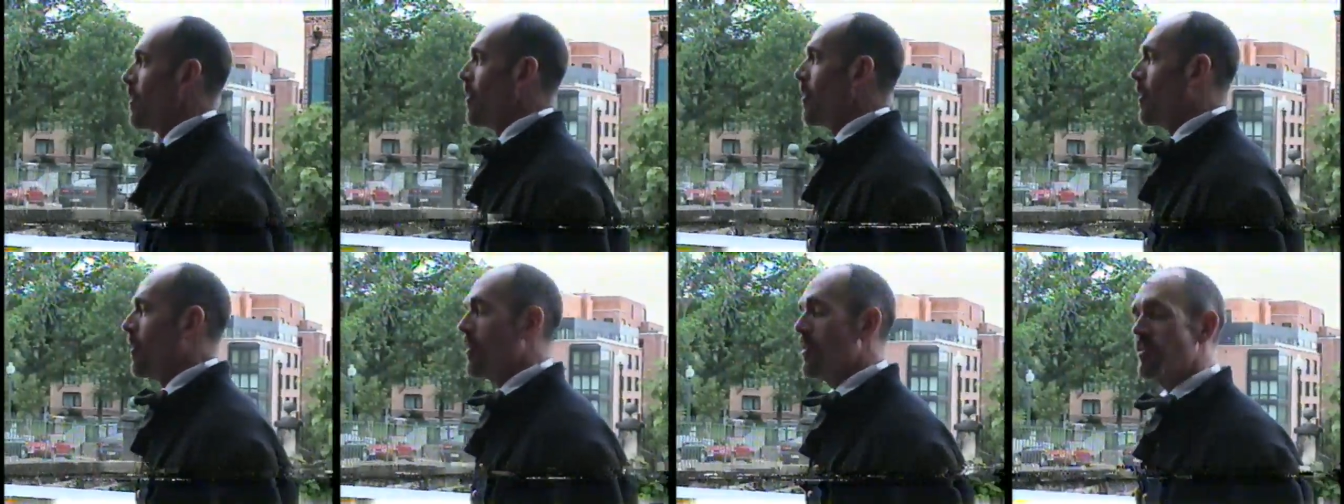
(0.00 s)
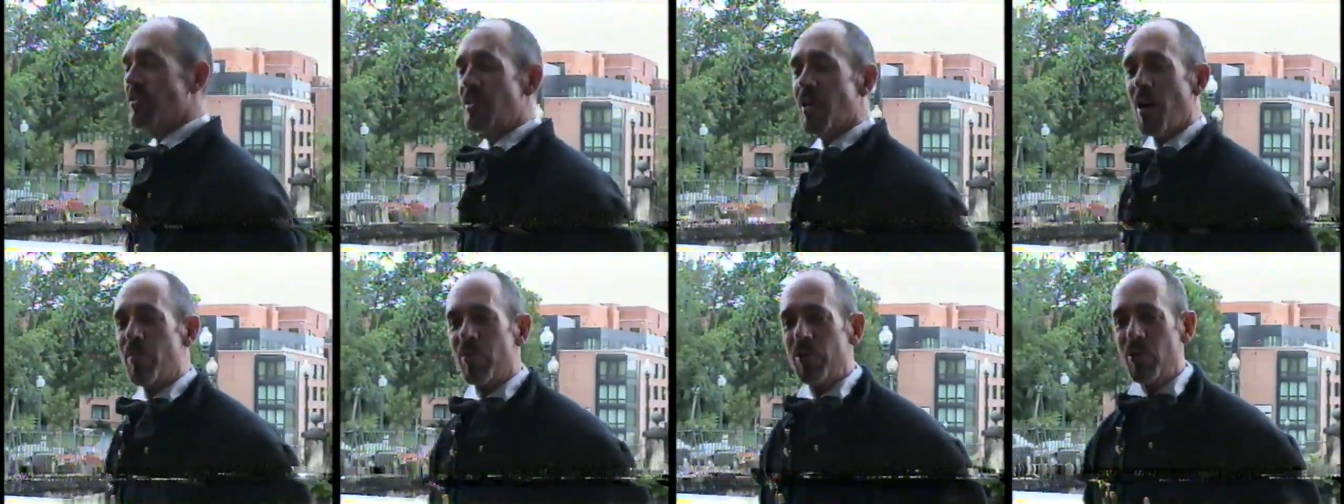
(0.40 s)
Ernest
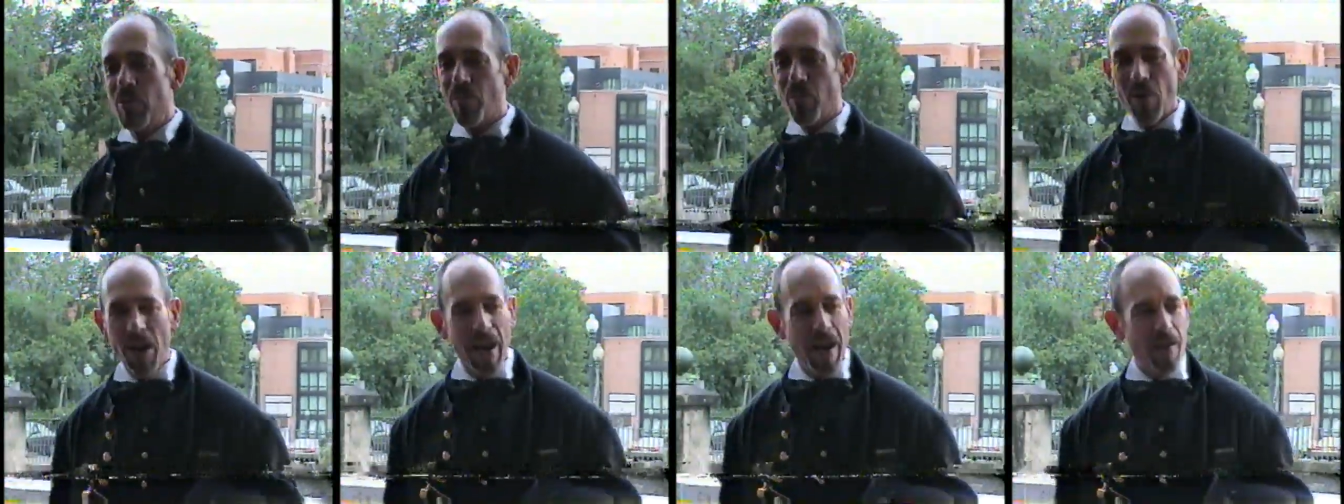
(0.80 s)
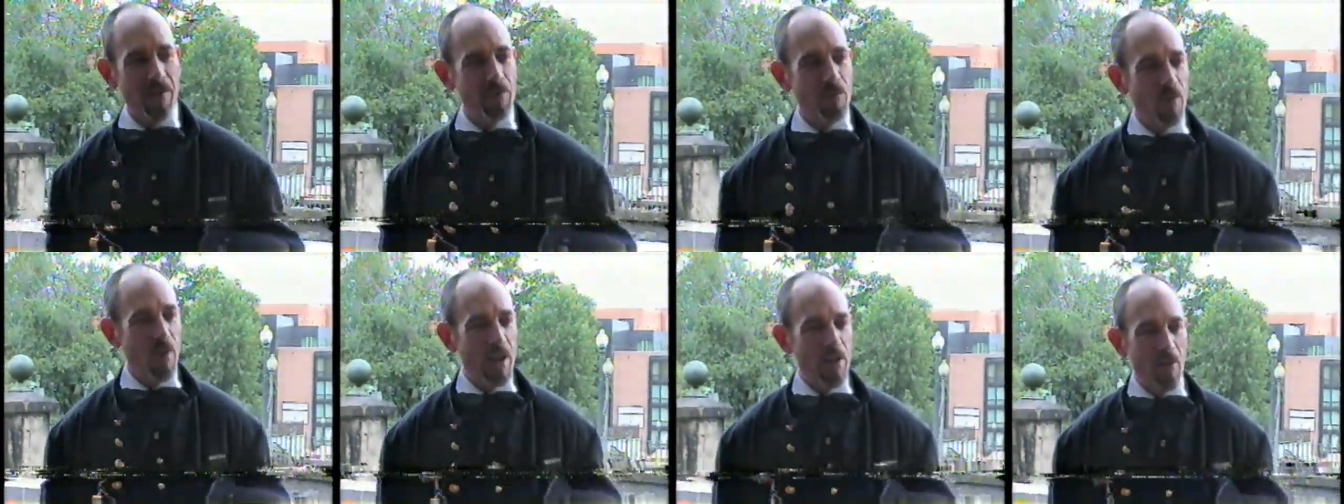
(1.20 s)
W. Brown
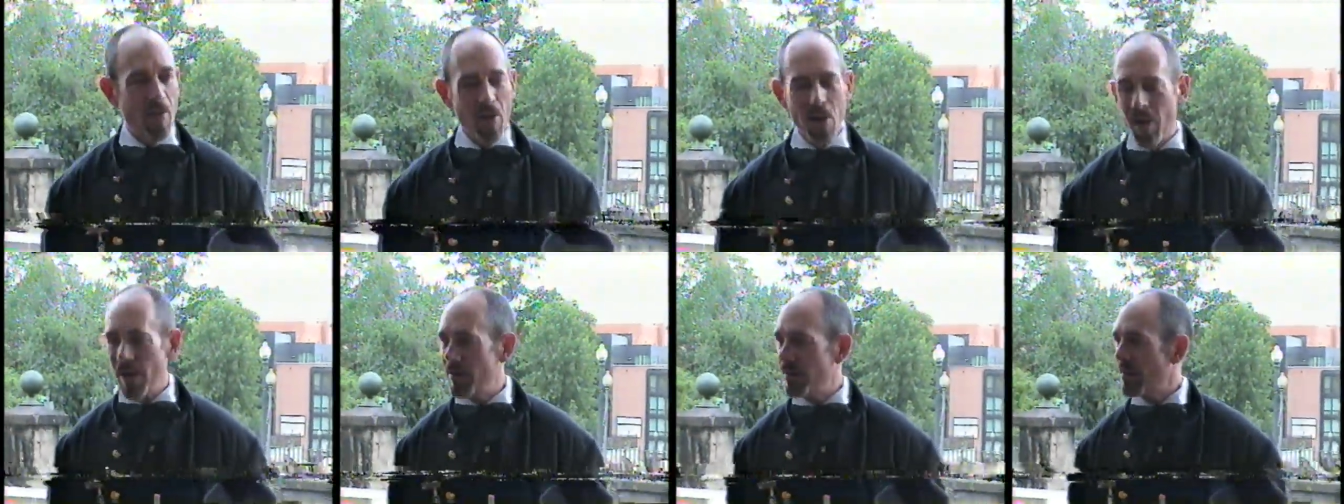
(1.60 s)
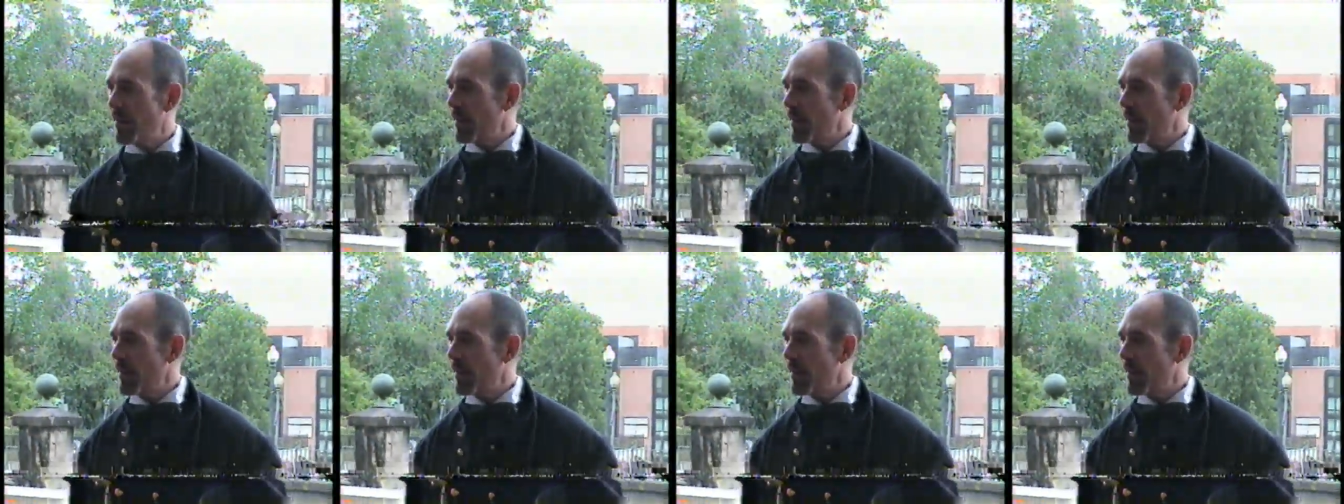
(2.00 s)
went on